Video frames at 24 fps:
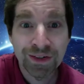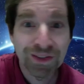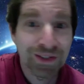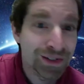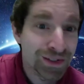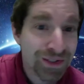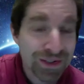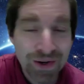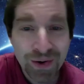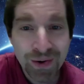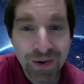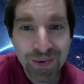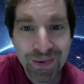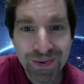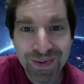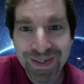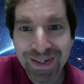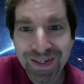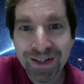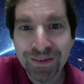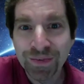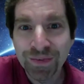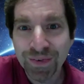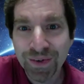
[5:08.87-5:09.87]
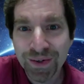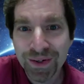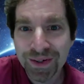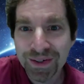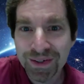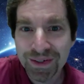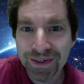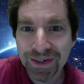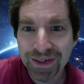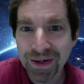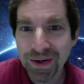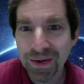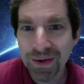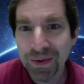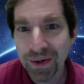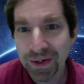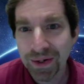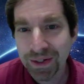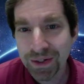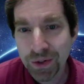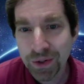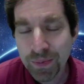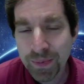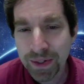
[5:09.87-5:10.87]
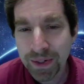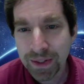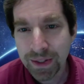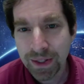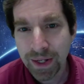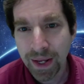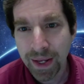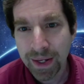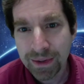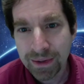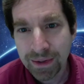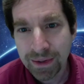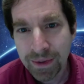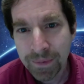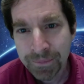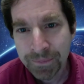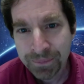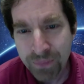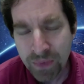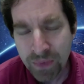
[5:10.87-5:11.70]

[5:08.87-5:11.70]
there's no need for you know a human, and